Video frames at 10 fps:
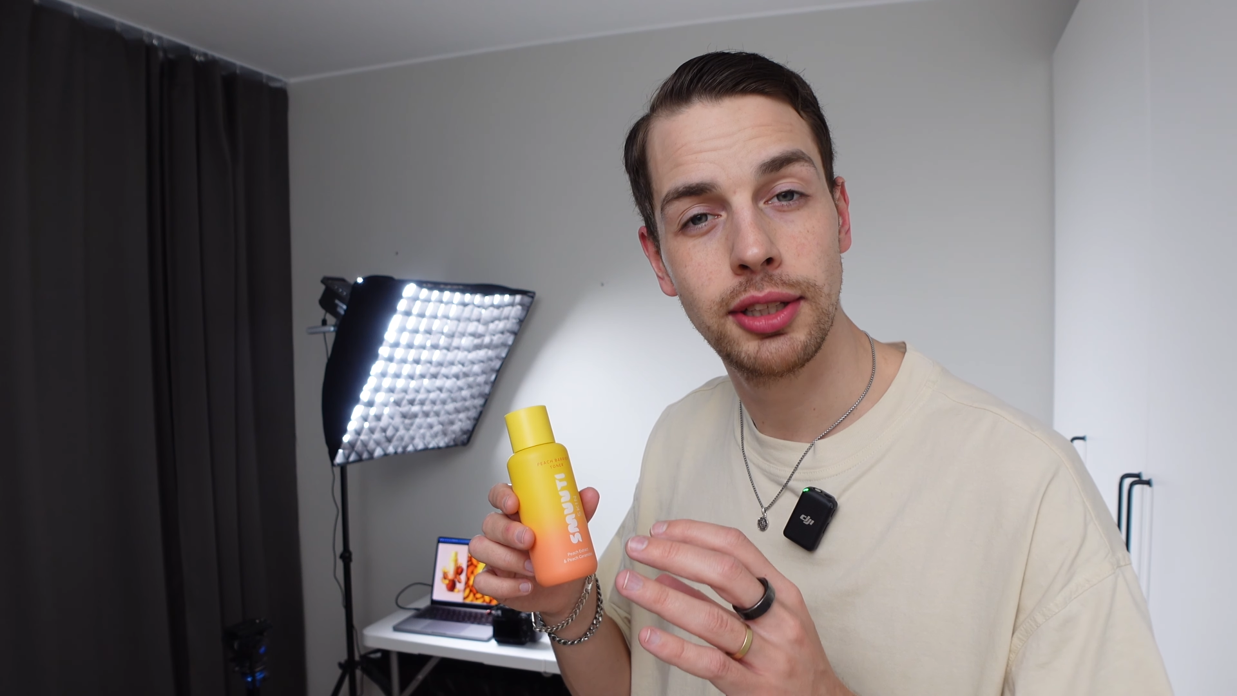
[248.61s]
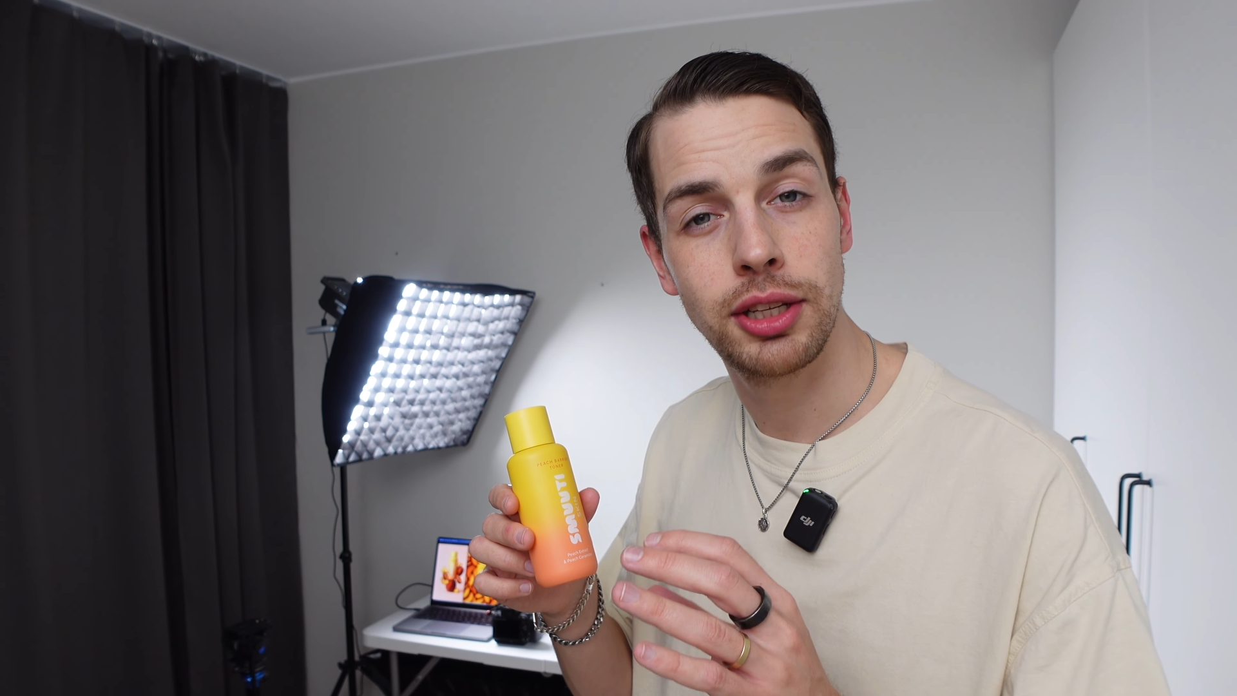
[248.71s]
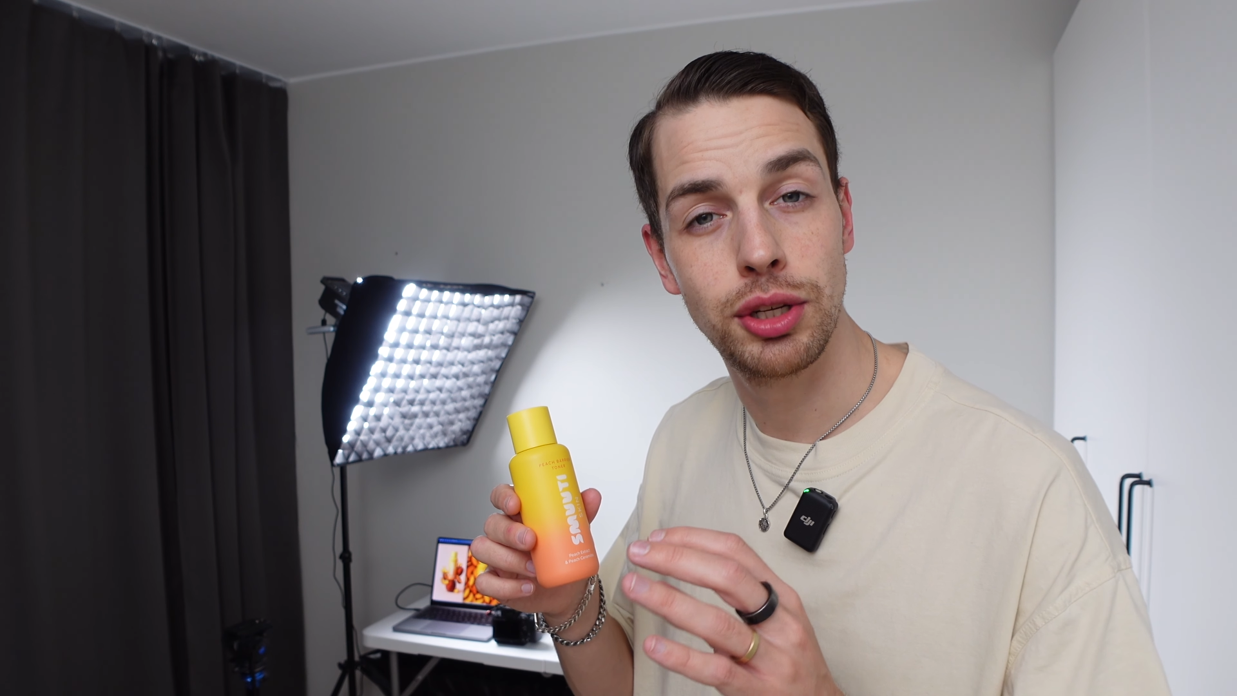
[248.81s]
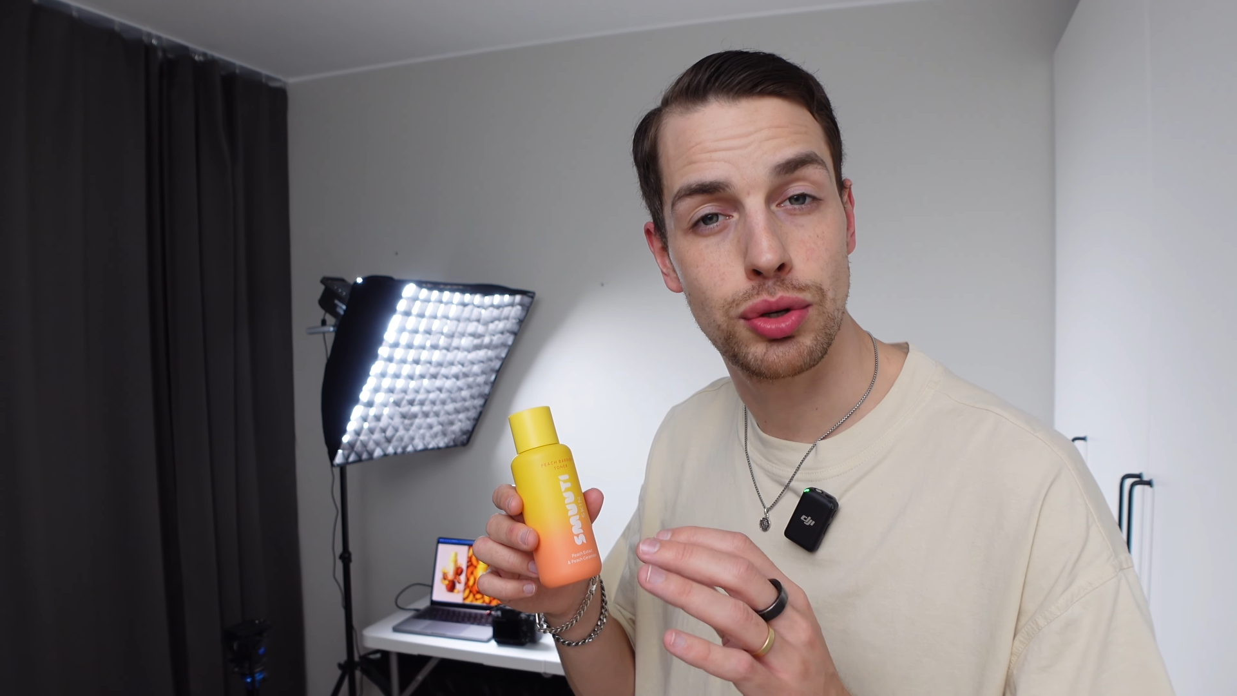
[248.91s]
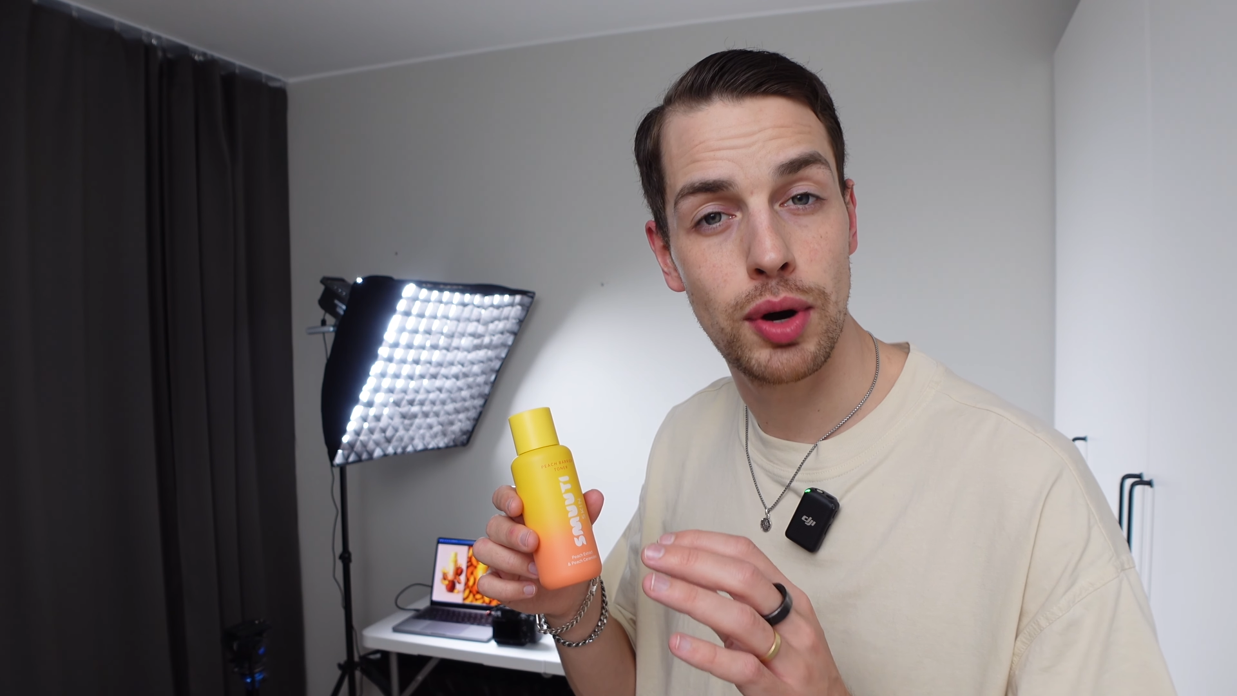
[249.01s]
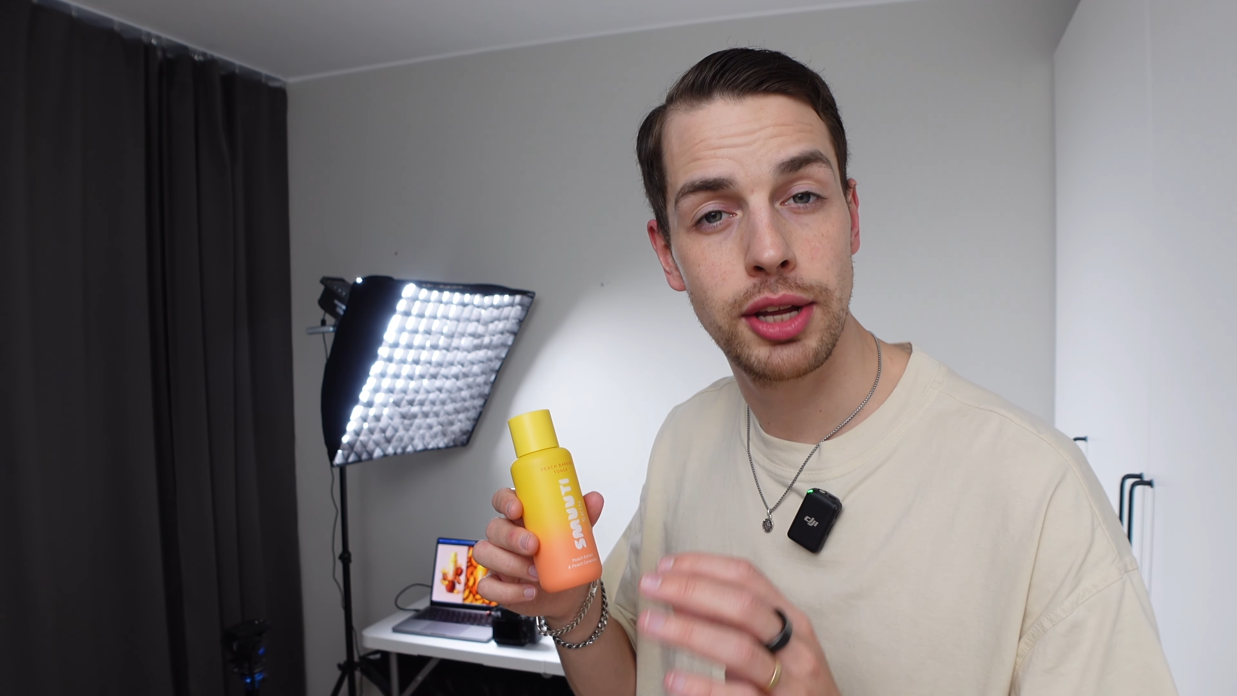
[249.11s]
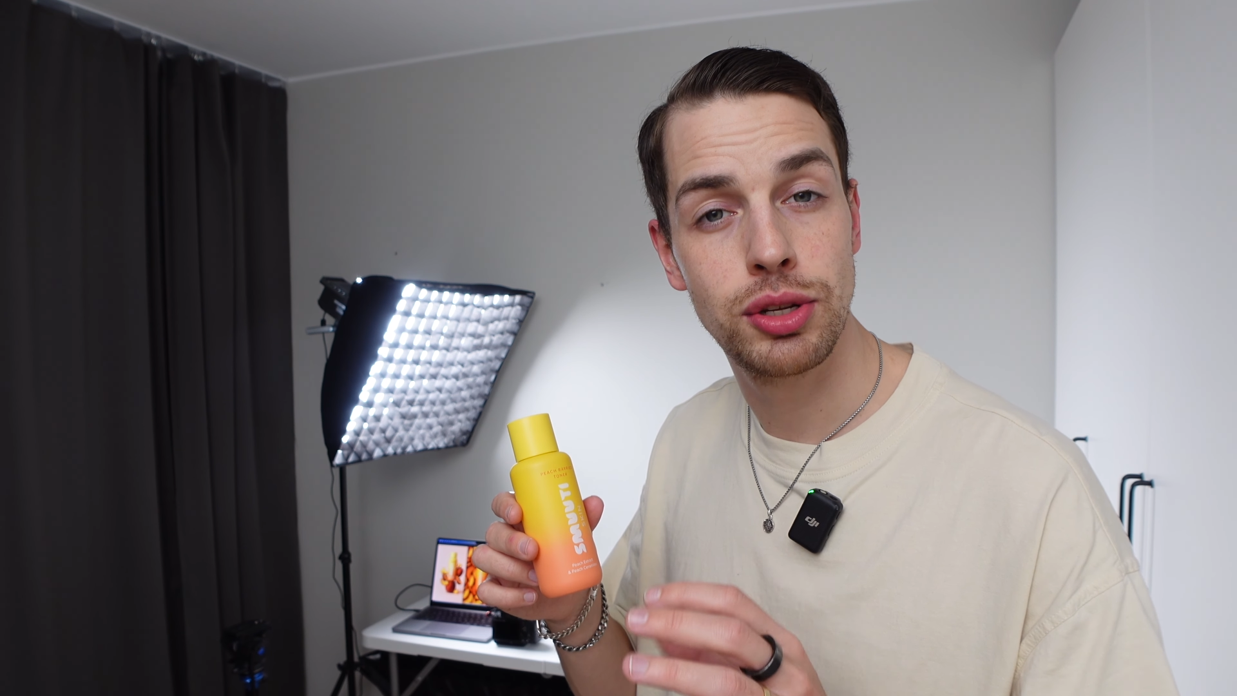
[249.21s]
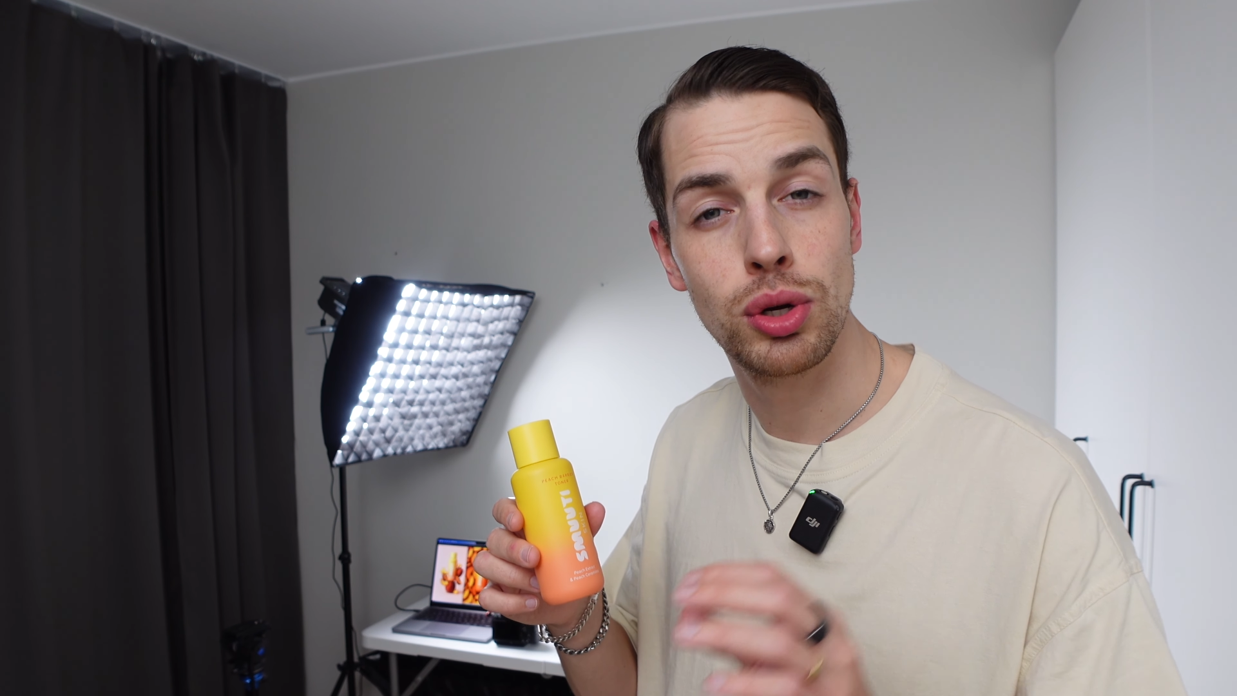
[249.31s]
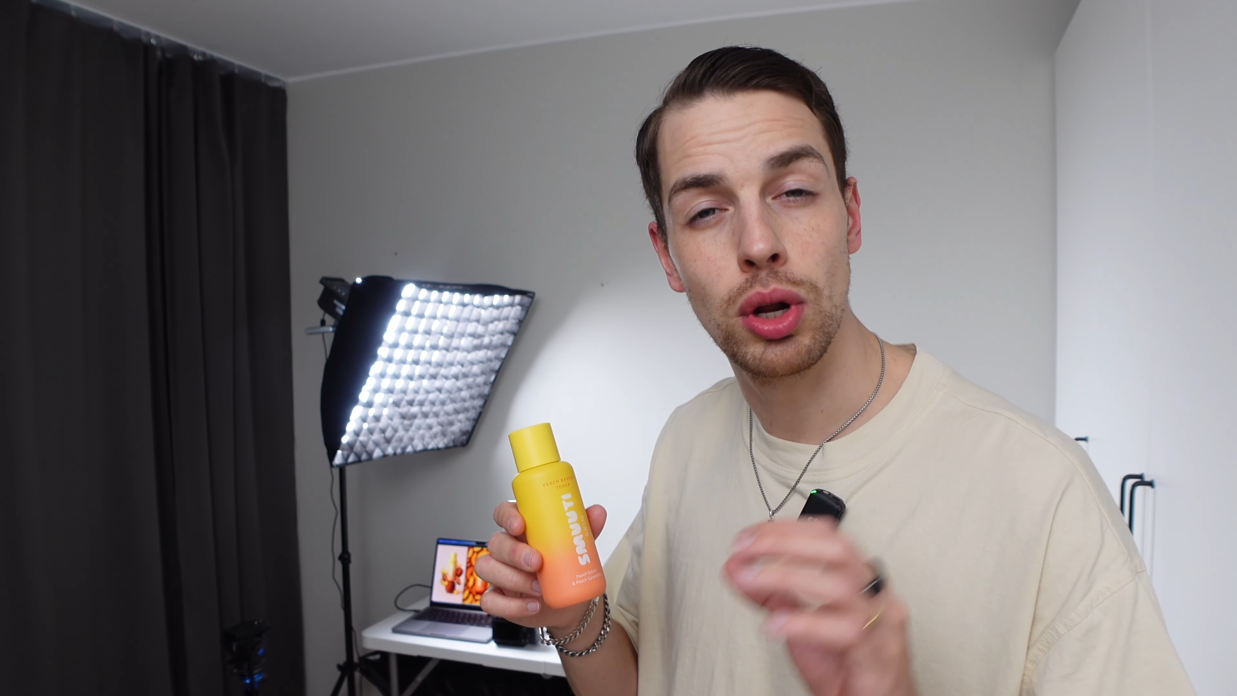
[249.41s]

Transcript: that you try to